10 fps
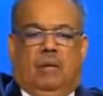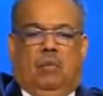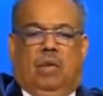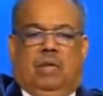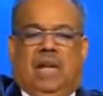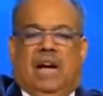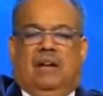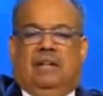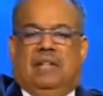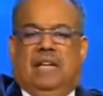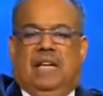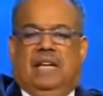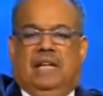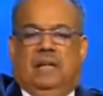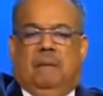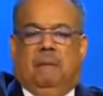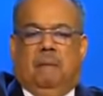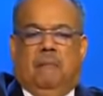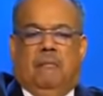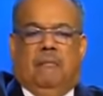We are down at the end.
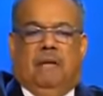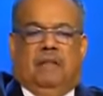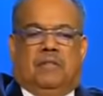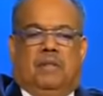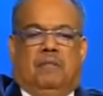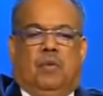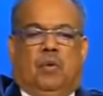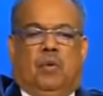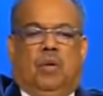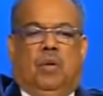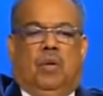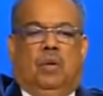There's some folk